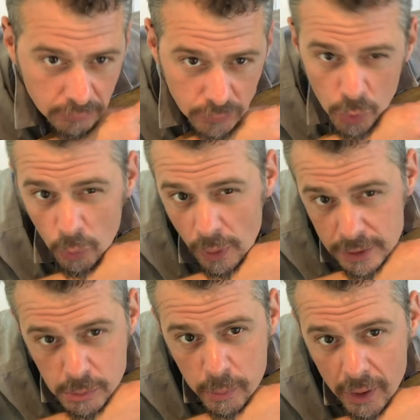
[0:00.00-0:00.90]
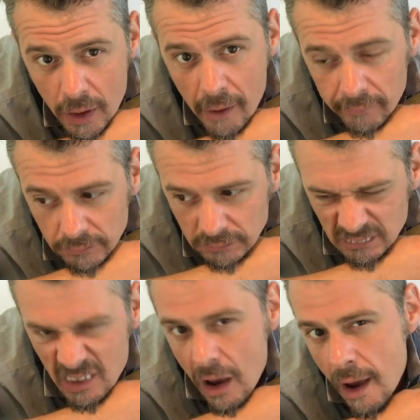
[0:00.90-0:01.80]
You wanna watch me peel it?
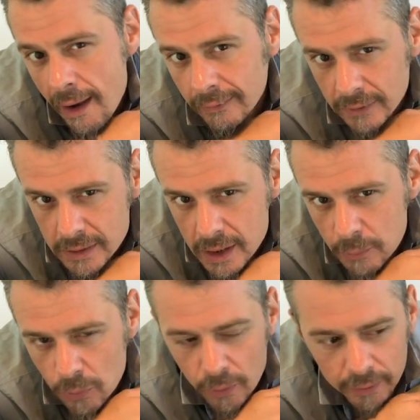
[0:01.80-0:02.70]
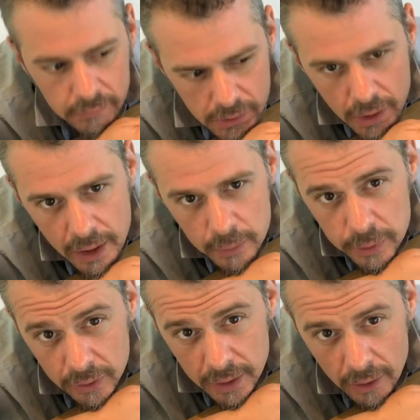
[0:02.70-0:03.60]
Nah, that's kind of boring. You know how to
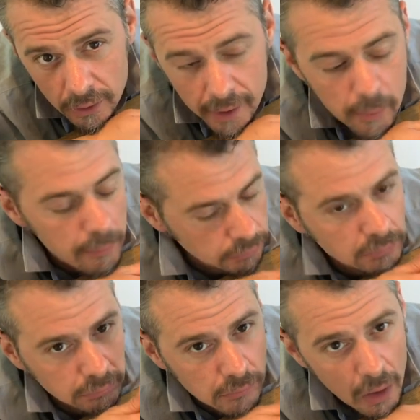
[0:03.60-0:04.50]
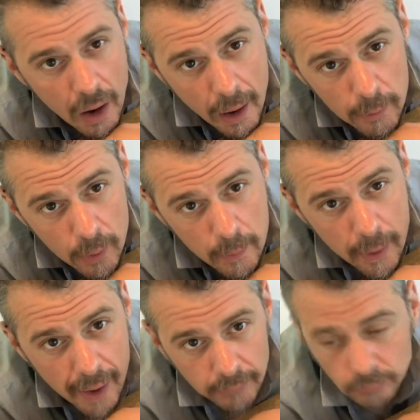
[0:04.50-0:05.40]
peel a carrot, right? I'll be right
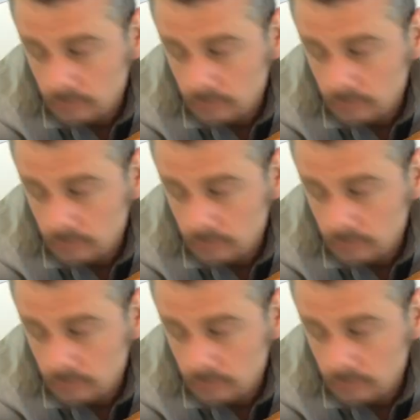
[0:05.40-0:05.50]
back.